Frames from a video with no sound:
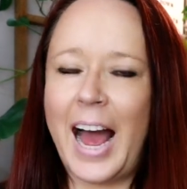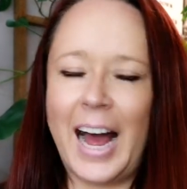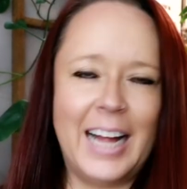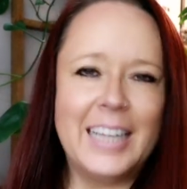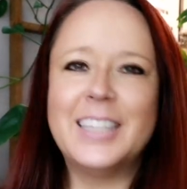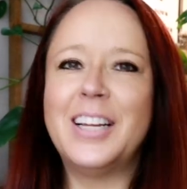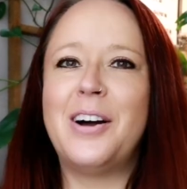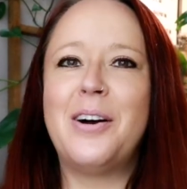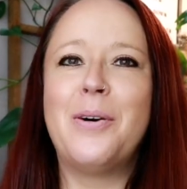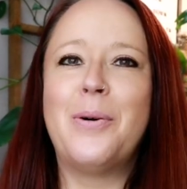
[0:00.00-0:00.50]

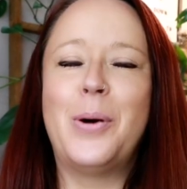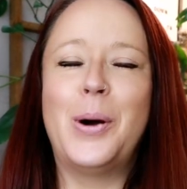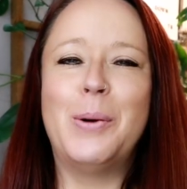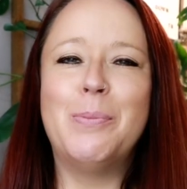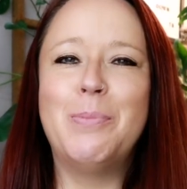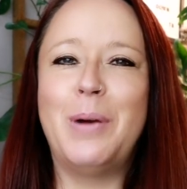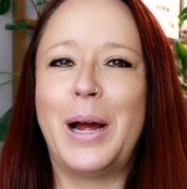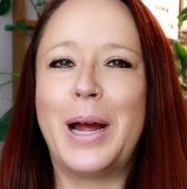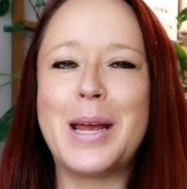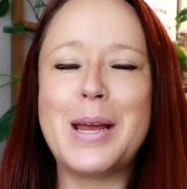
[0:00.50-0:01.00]

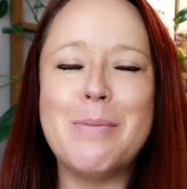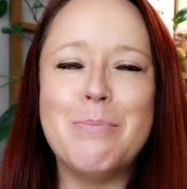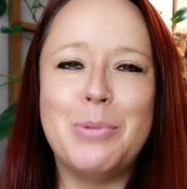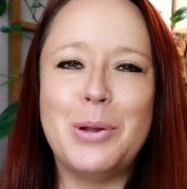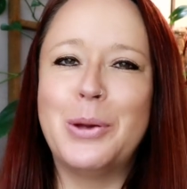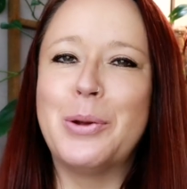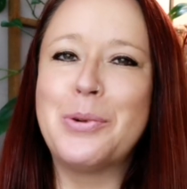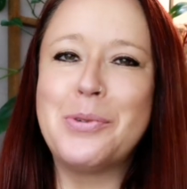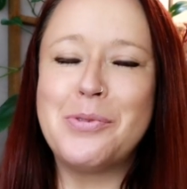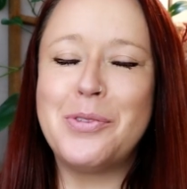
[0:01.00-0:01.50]
Hello, my
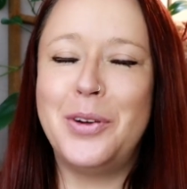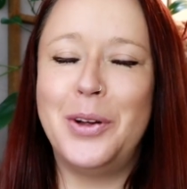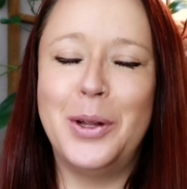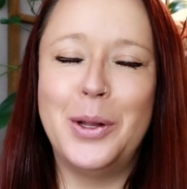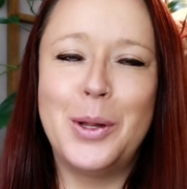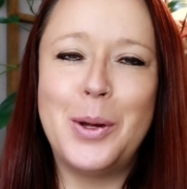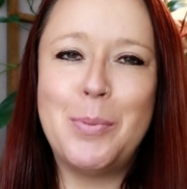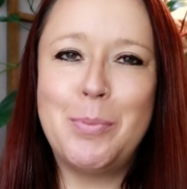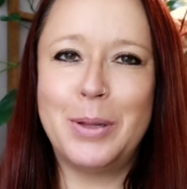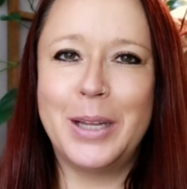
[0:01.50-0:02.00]

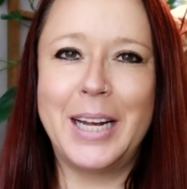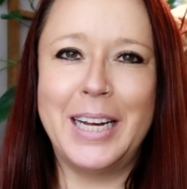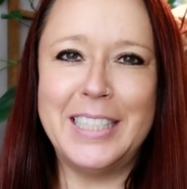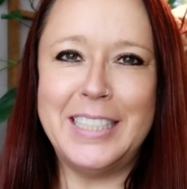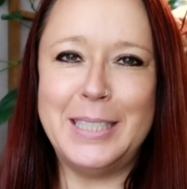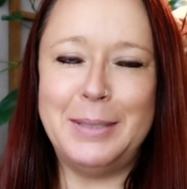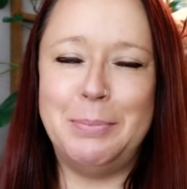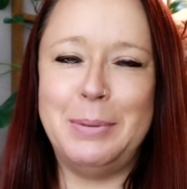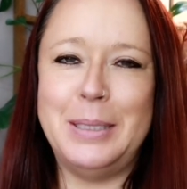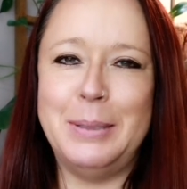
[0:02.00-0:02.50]
beautiful
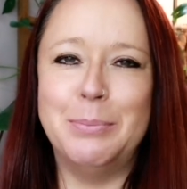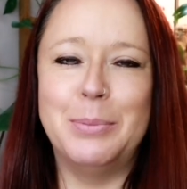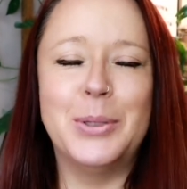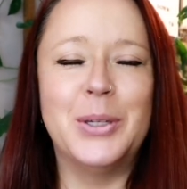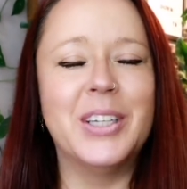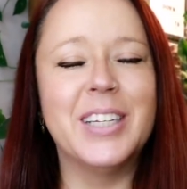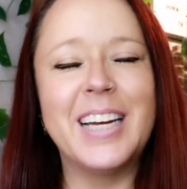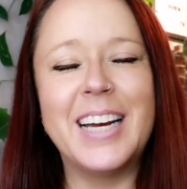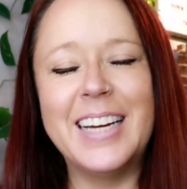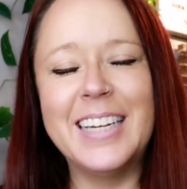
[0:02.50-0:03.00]
planty
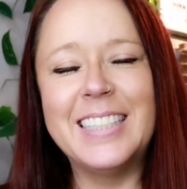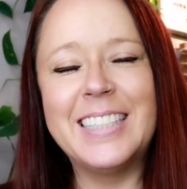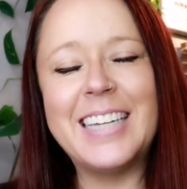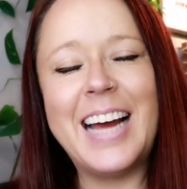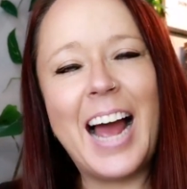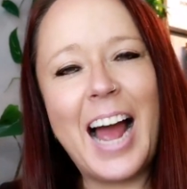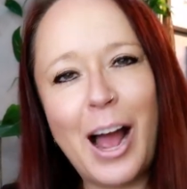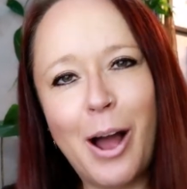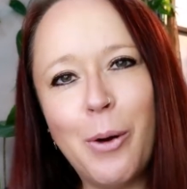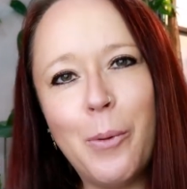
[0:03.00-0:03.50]
people, and
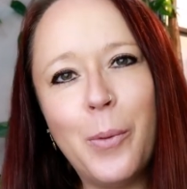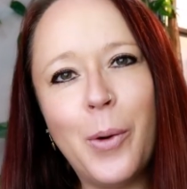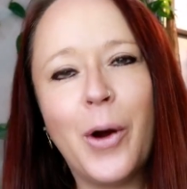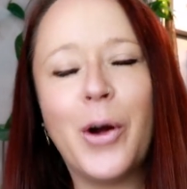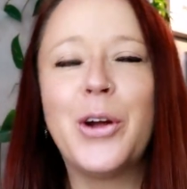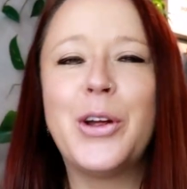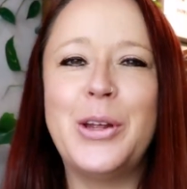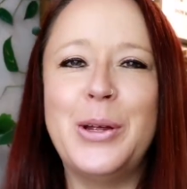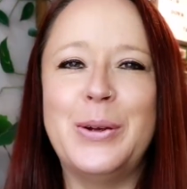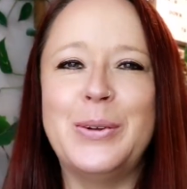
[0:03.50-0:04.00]
how
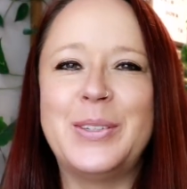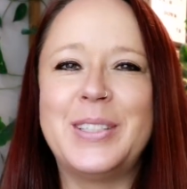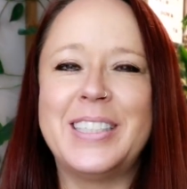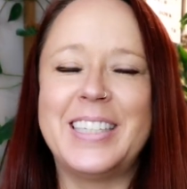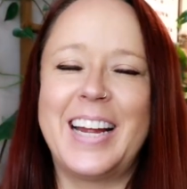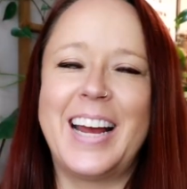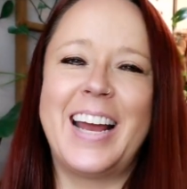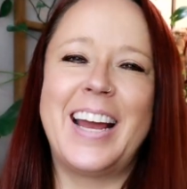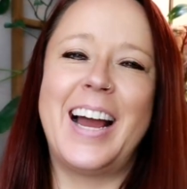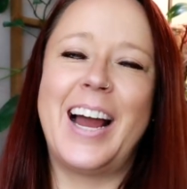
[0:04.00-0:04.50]
are you
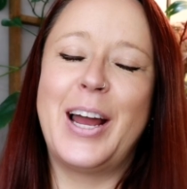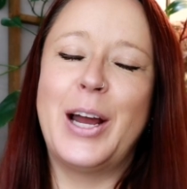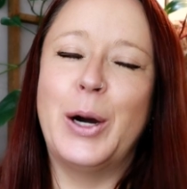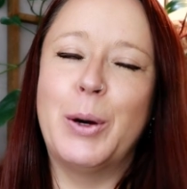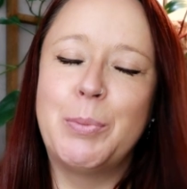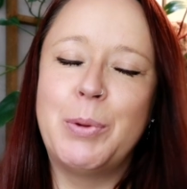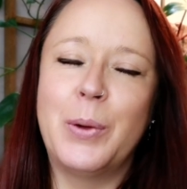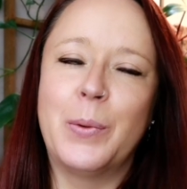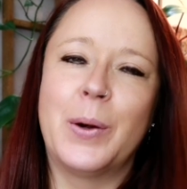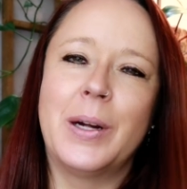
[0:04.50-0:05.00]
today? I
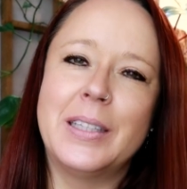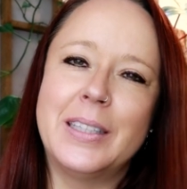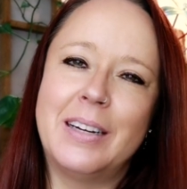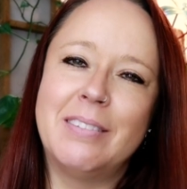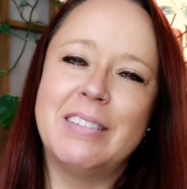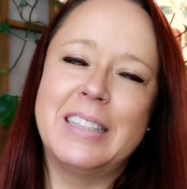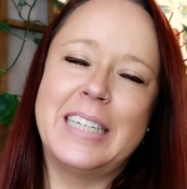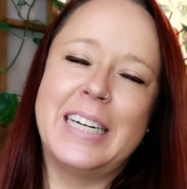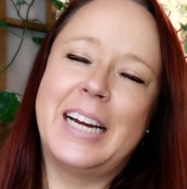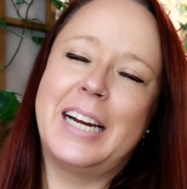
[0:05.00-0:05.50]
hope you are
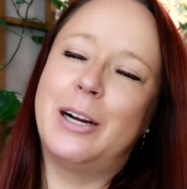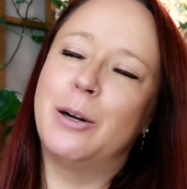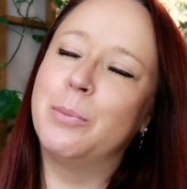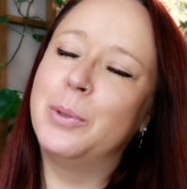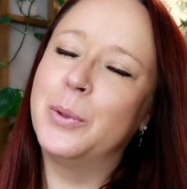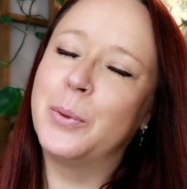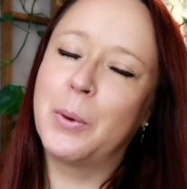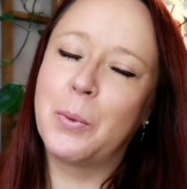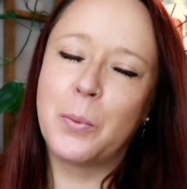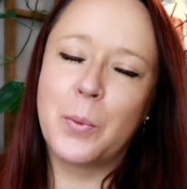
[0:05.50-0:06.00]
lovely. I
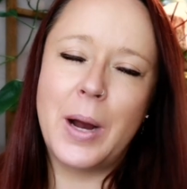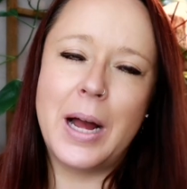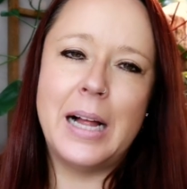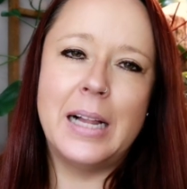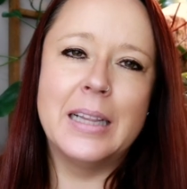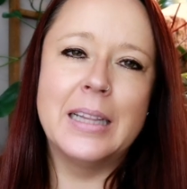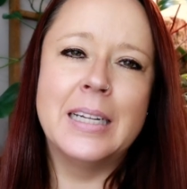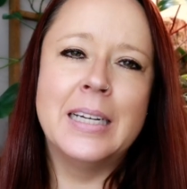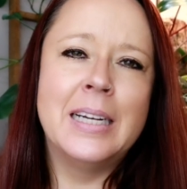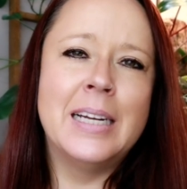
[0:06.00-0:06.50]
hope you are
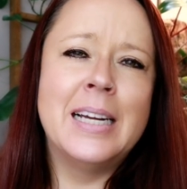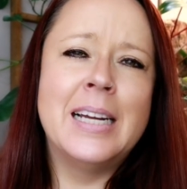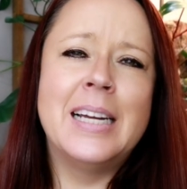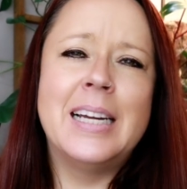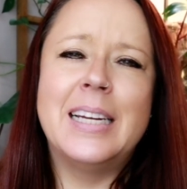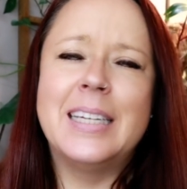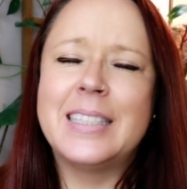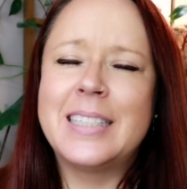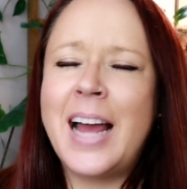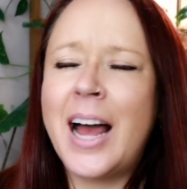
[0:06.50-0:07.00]
well
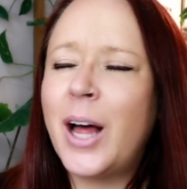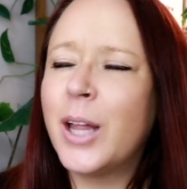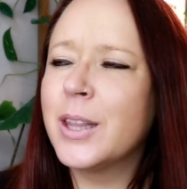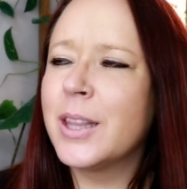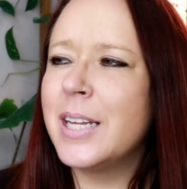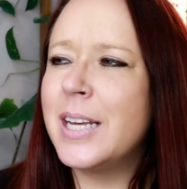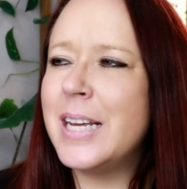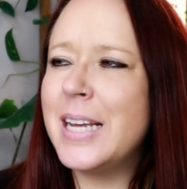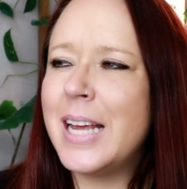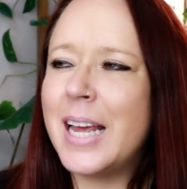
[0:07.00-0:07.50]
and
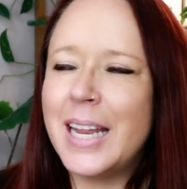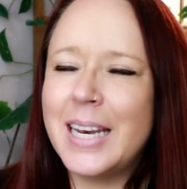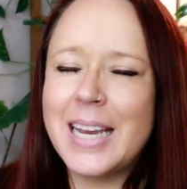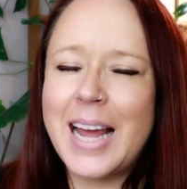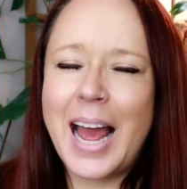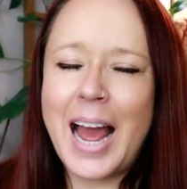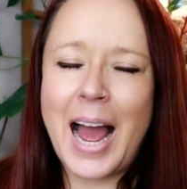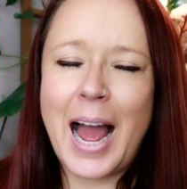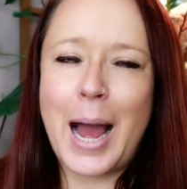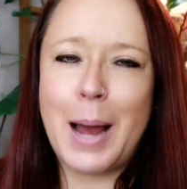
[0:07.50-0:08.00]
healthy
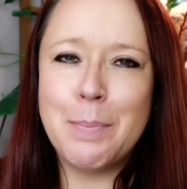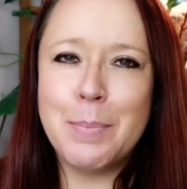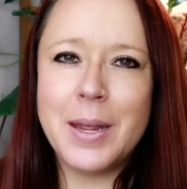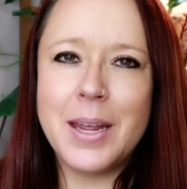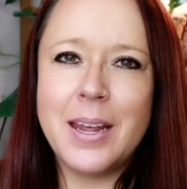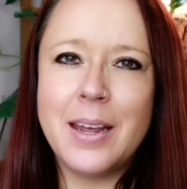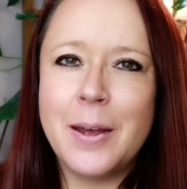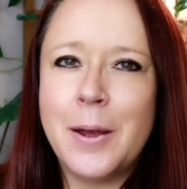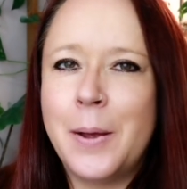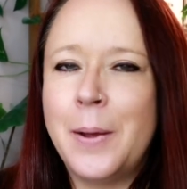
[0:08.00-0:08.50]
and
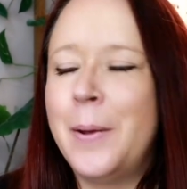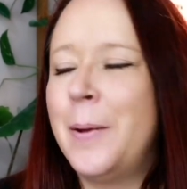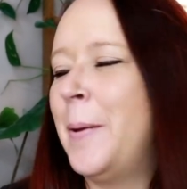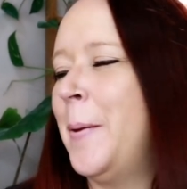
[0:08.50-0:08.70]
happy.